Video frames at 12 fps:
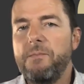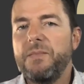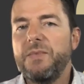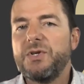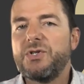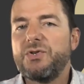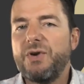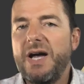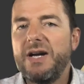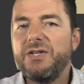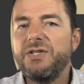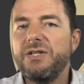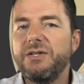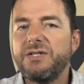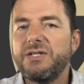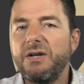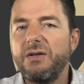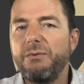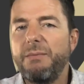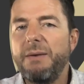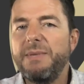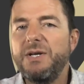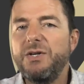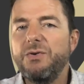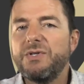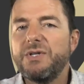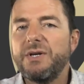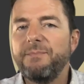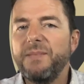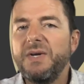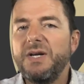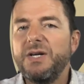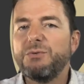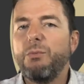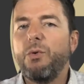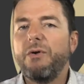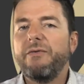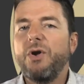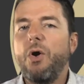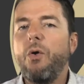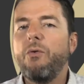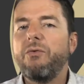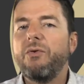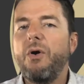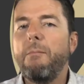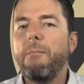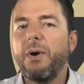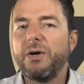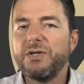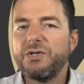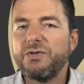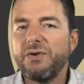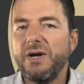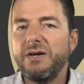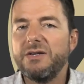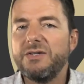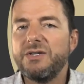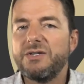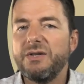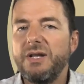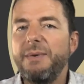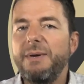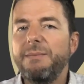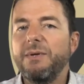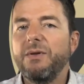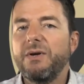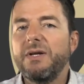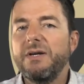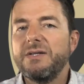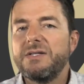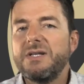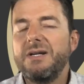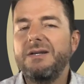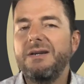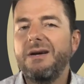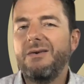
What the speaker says: the strategy that the seller might be using is more of an overall market strategy. So they may be looking and saying,